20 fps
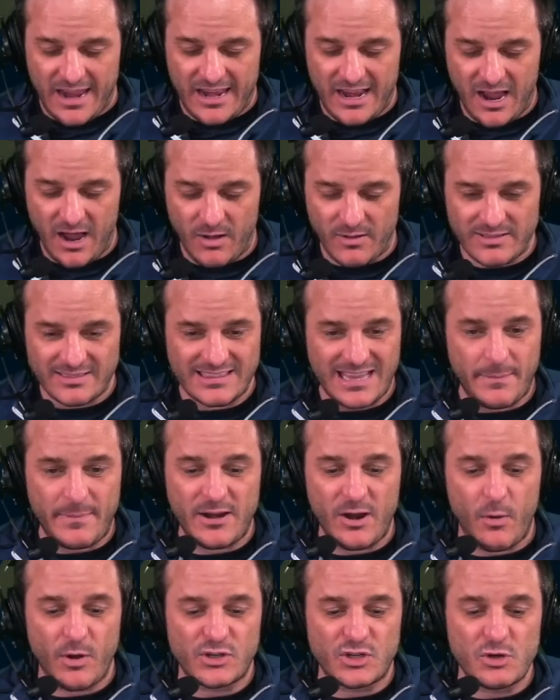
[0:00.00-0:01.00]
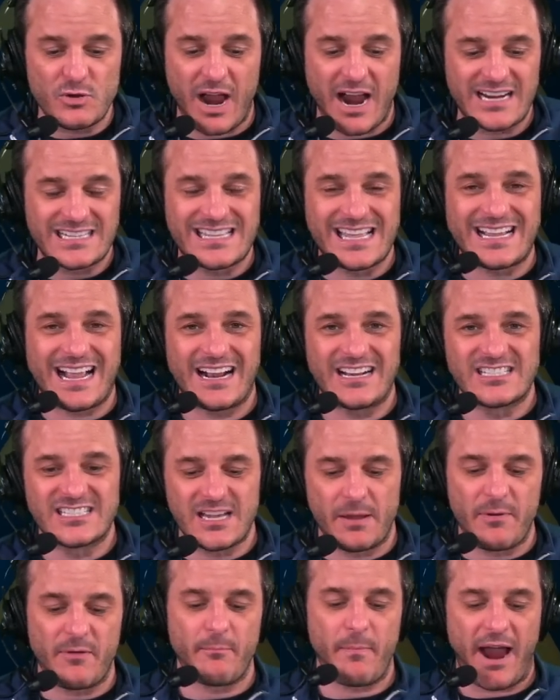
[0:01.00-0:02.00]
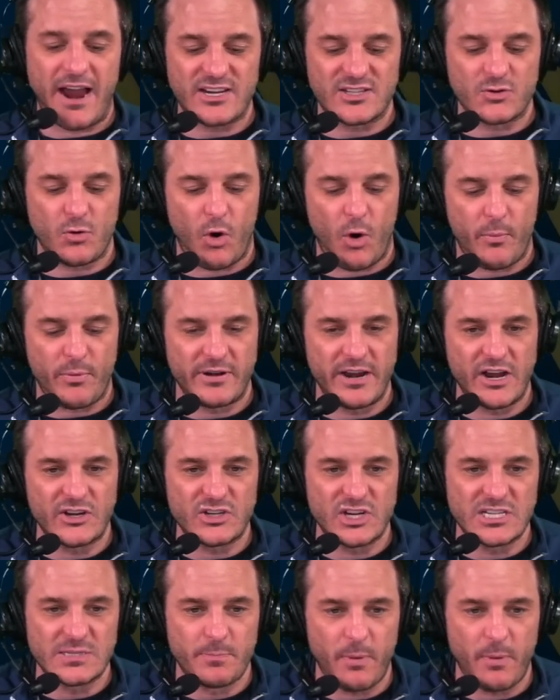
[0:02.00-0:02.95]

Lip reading: You know, let me know what you guys think on some of my score predictions.